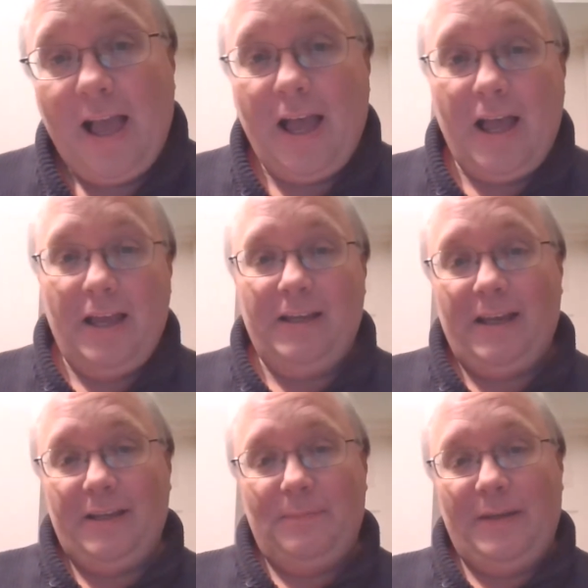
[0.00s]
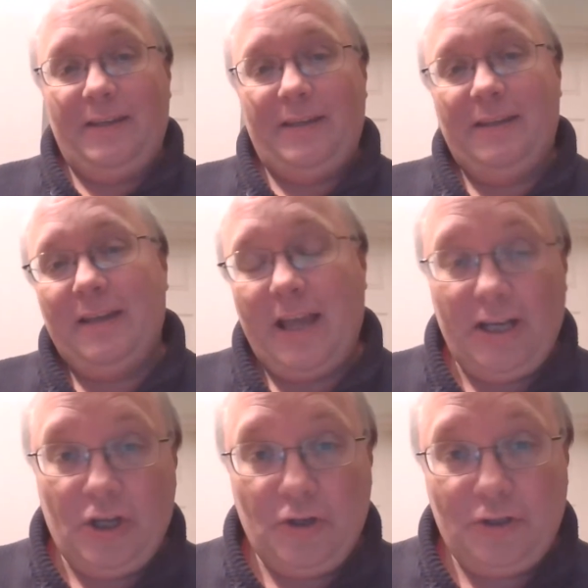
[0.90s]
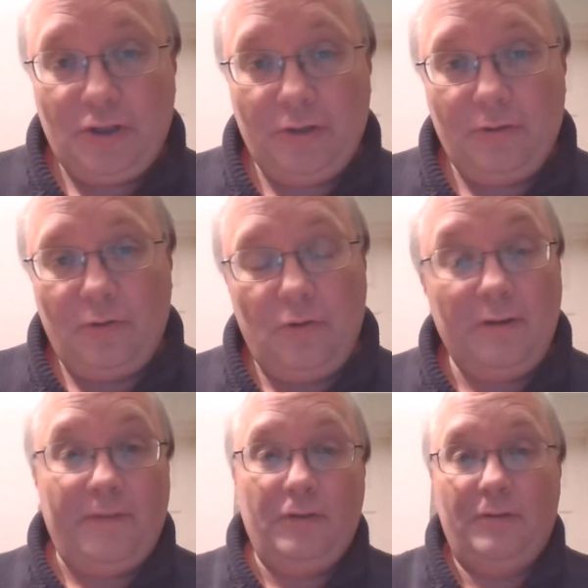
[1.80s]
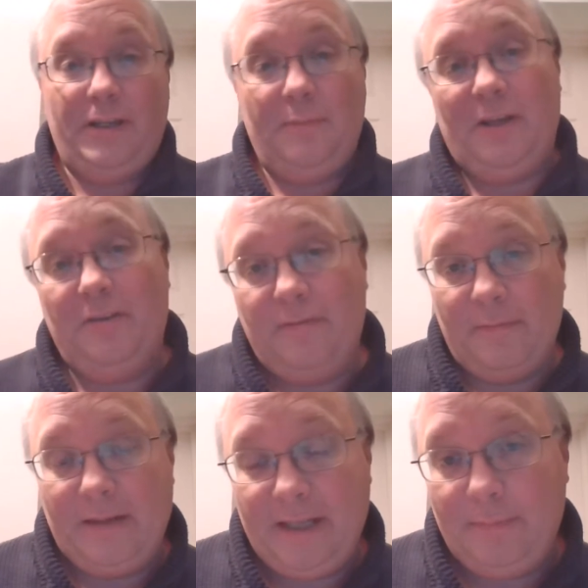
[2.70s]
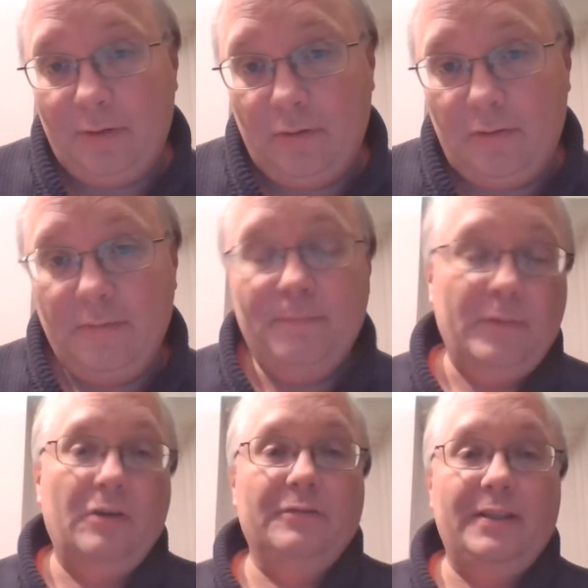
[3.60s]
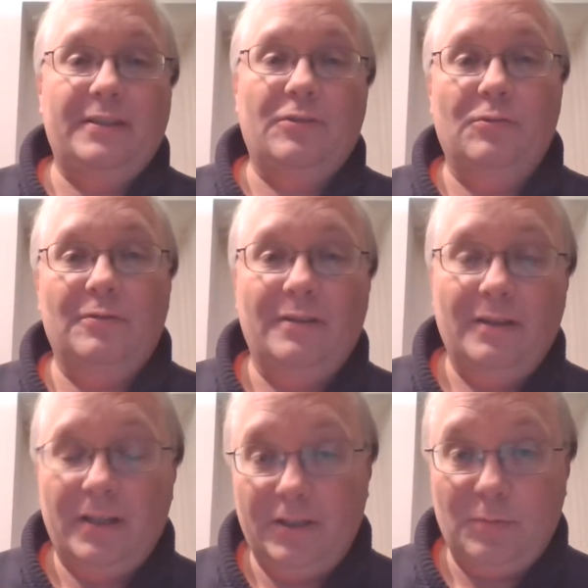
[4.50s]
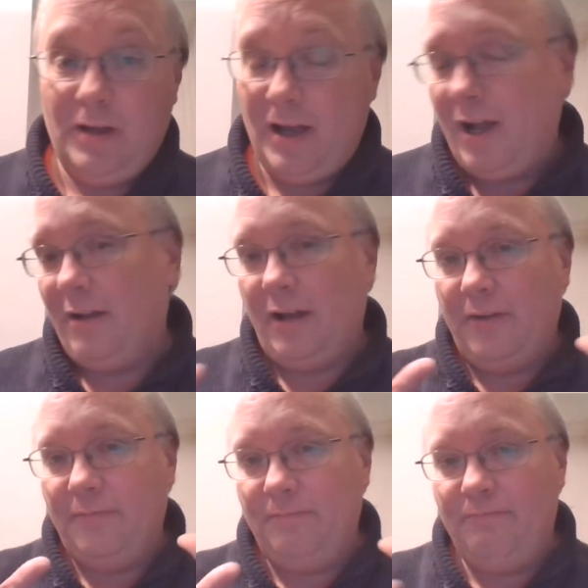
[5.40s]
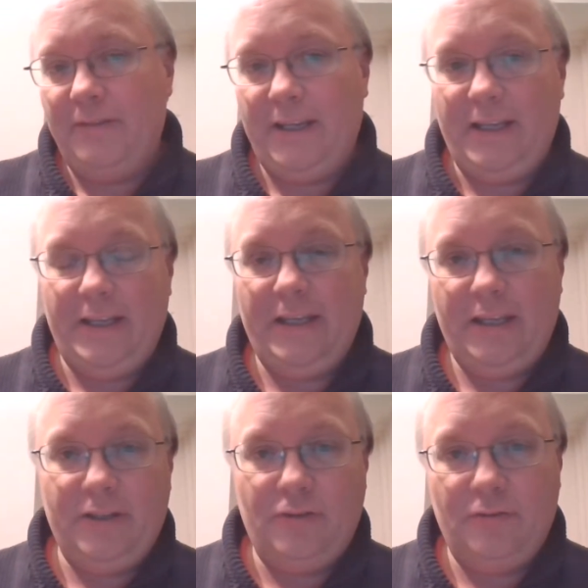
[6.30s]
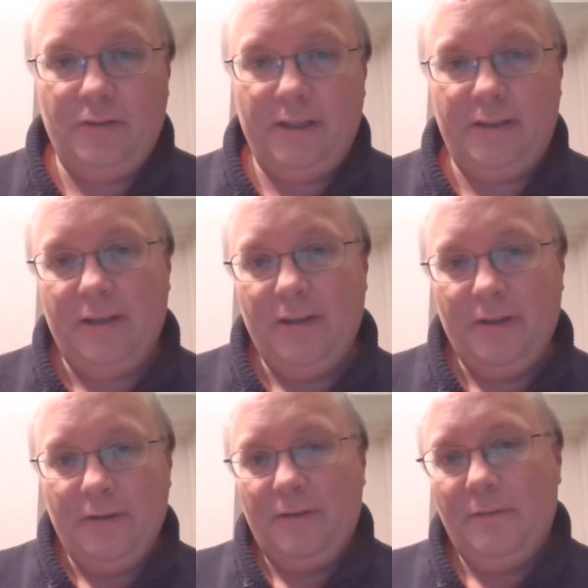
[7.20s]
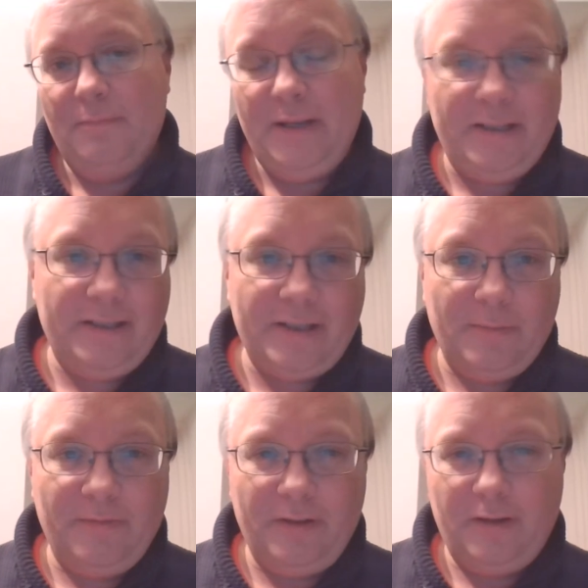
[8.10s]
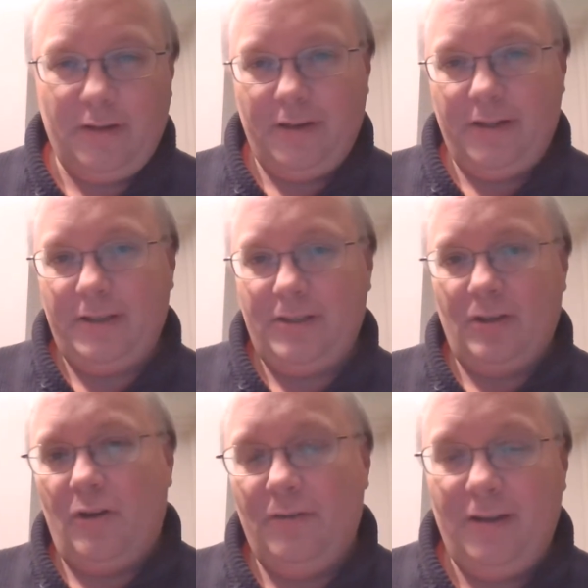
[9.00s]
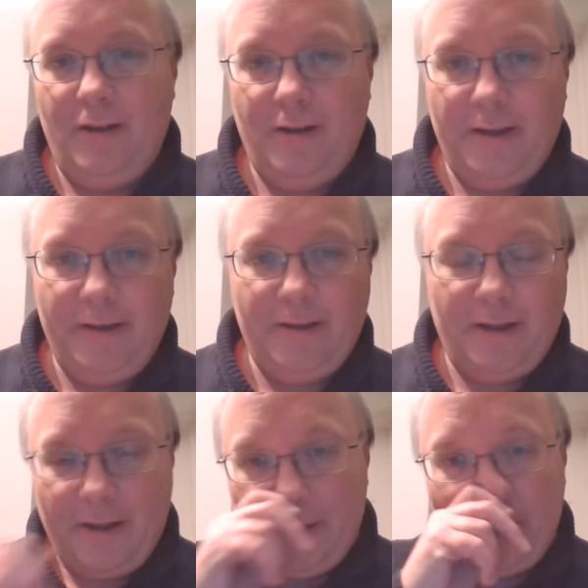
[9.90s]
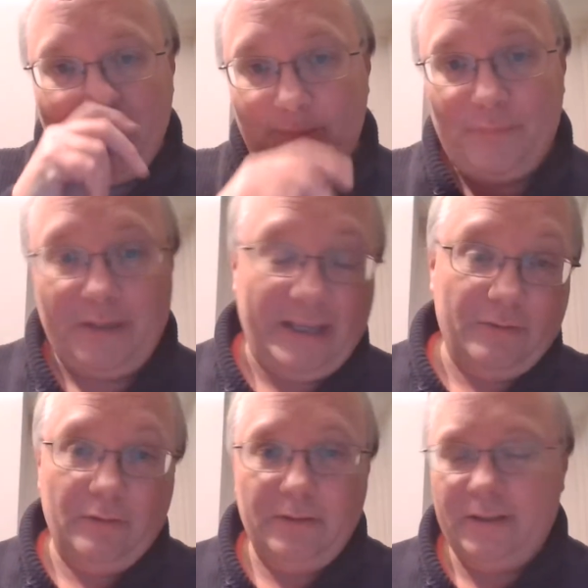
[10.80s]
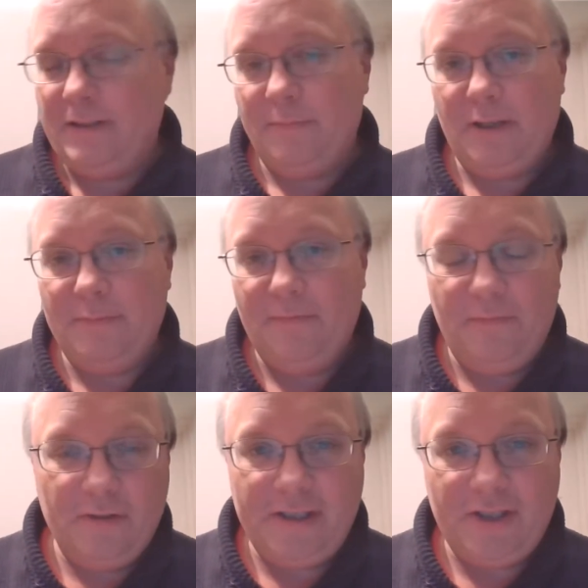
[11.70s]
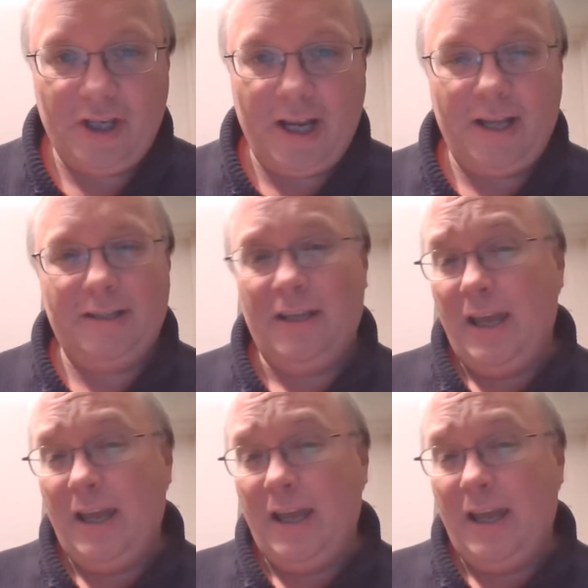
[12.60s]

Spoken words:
And a big hello to all of you who are coming over from the Deep Law on Discord as well. I've really enjoyed meeting some of you guys online, or sometimes in voice chat.